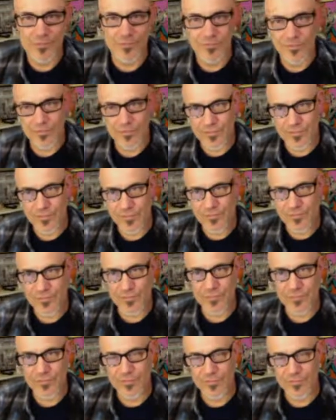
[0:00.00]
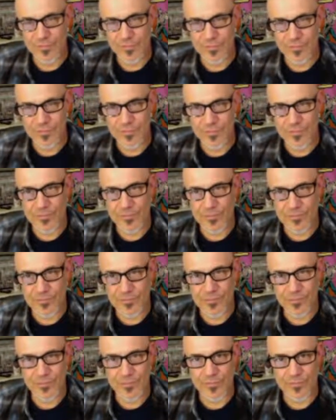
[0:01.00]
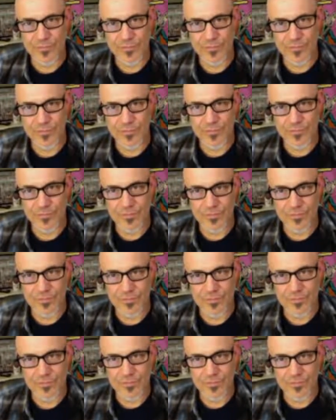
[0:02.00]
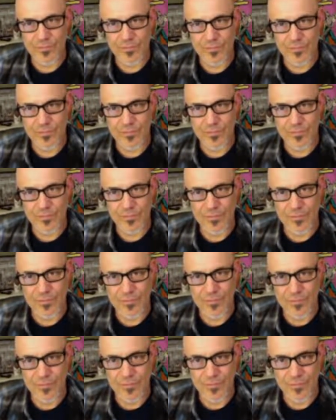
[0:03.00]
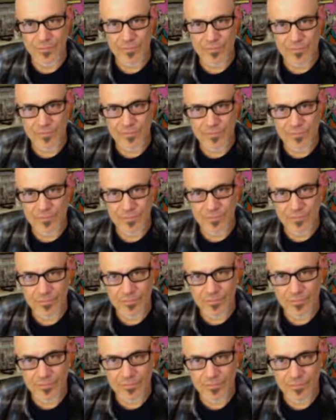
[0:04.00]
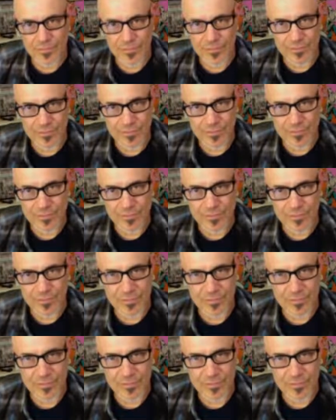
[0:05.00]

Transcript: (silent)